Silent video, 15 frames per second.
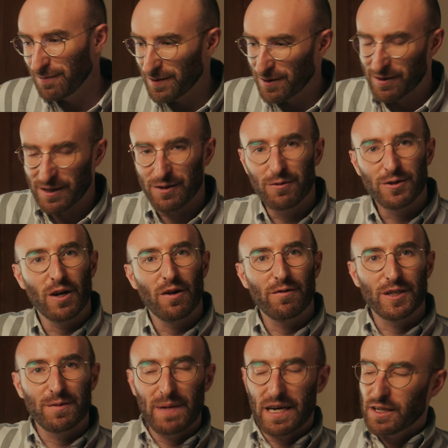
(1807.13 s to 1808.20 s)
You can lose all
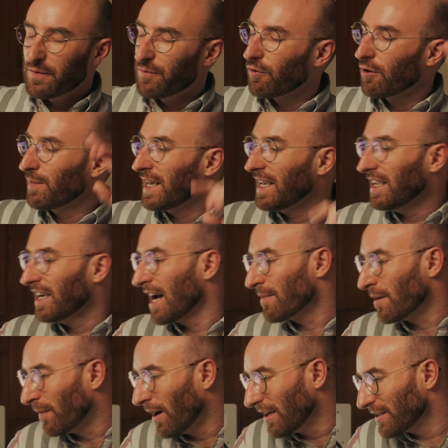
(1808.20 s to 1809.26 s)
respect for me. I'm
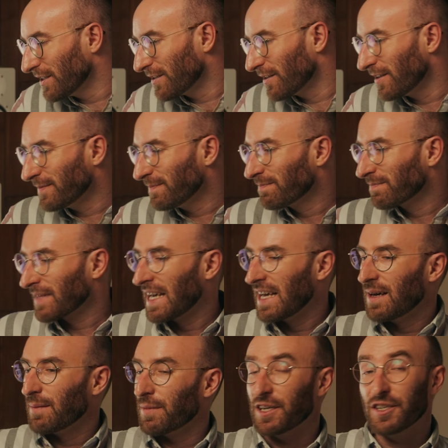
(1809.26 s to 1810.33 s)
a monster.
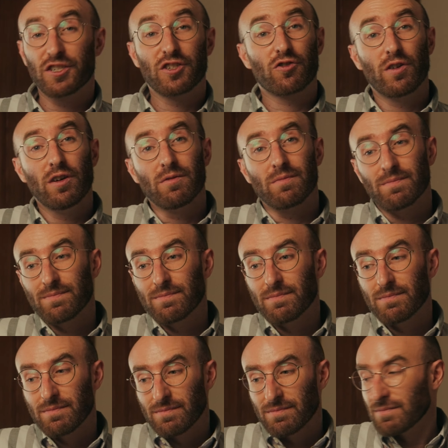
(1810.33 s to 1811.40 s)
But it's true.
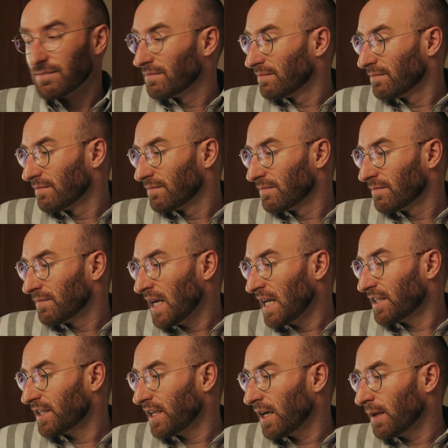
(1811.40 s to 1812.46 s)

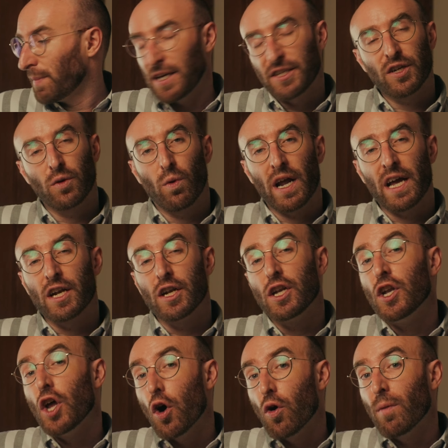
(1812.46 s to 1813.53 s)
That said, based on what I
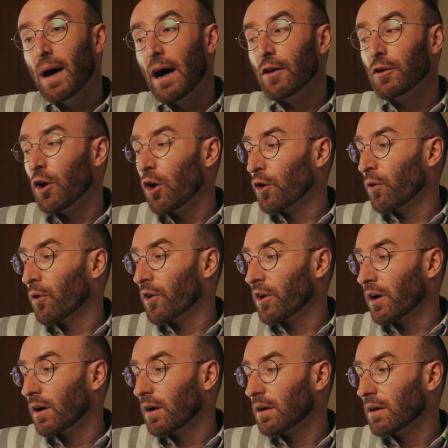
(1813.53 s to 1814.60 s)
know about Law and
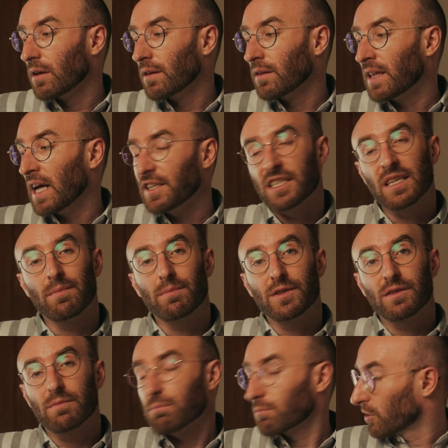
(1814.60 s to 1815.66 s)
Order, that
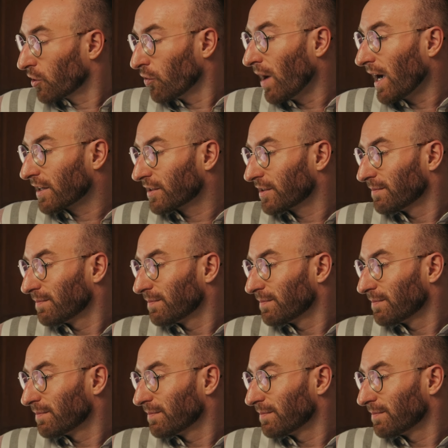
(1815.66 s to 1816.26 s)
seems correct.